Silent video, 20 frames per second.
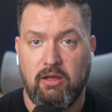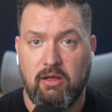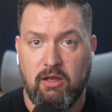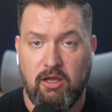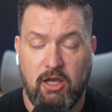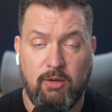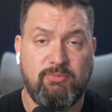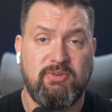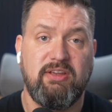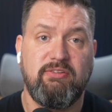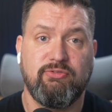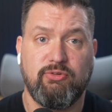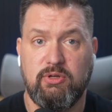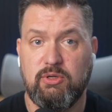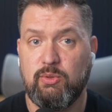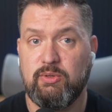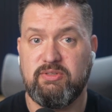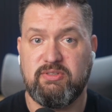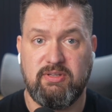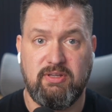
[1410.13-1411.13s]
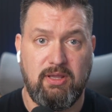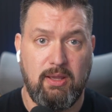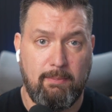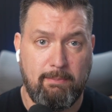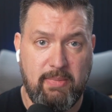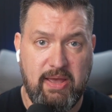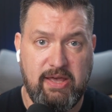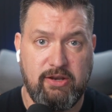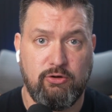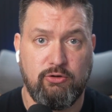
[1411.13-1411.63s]
Update frequency
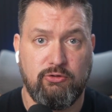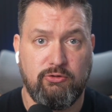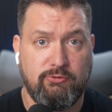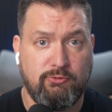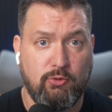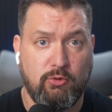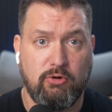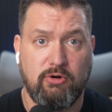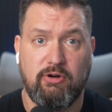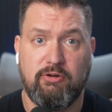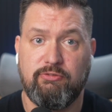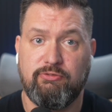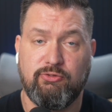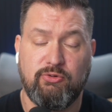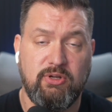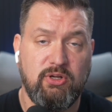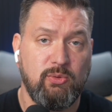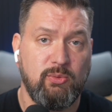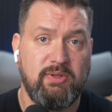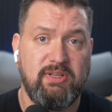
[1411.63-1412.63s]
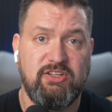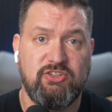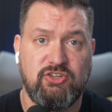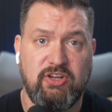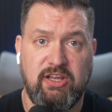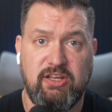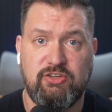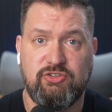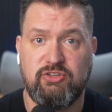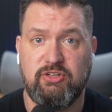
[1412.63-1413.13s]
matters. For frequently
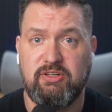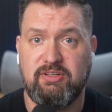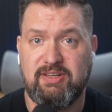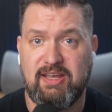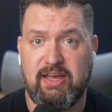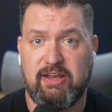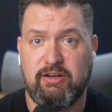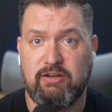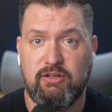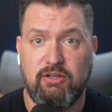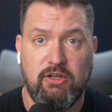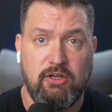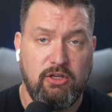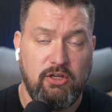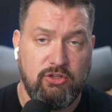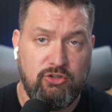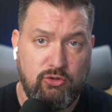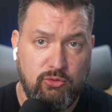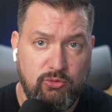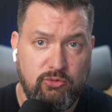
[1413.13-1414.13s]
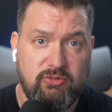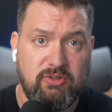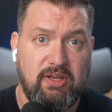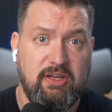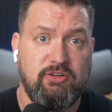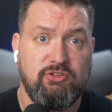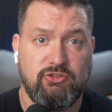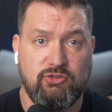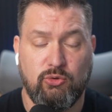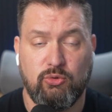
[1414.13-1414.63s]
changing data, use a
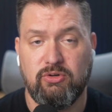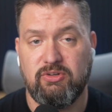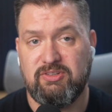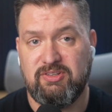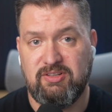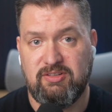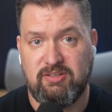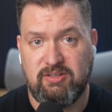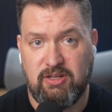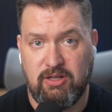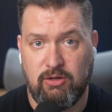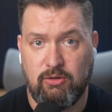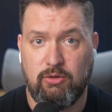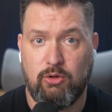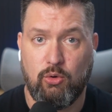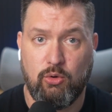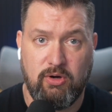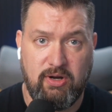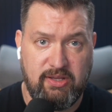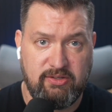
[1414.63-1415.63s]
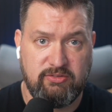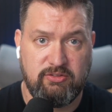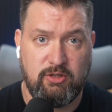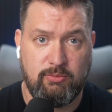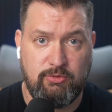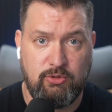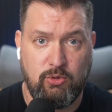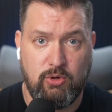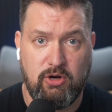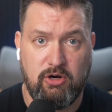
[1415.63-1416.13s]
short TTL or
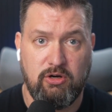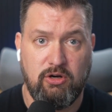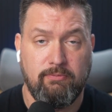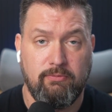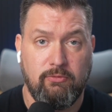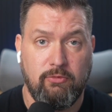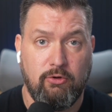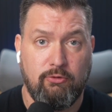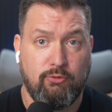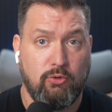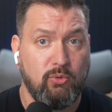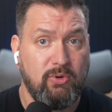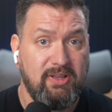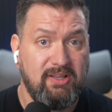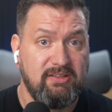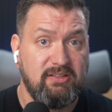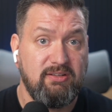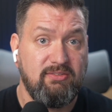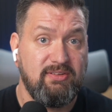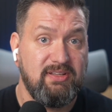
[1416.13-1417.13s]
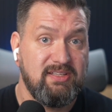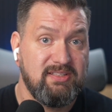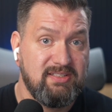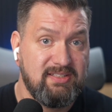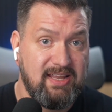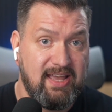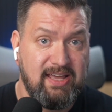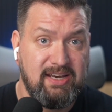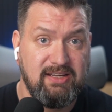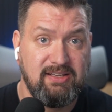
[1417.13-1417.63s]
SWR. For relatively
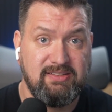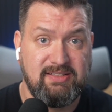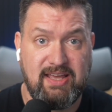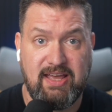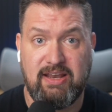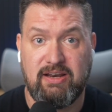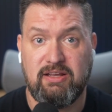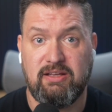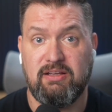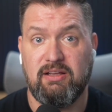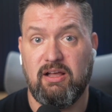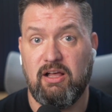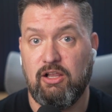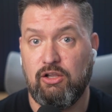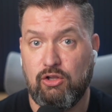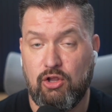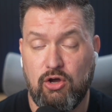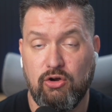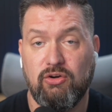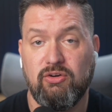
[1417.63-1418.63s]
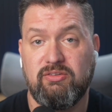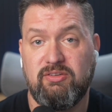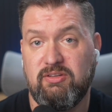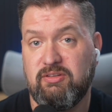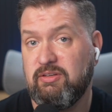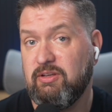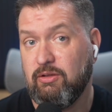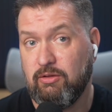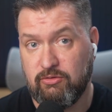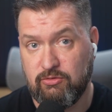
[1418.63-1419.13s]
static data, a longer
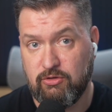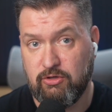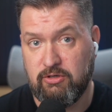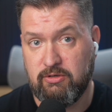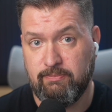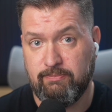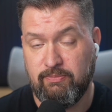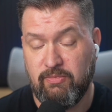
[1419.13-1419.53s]
TTL is good.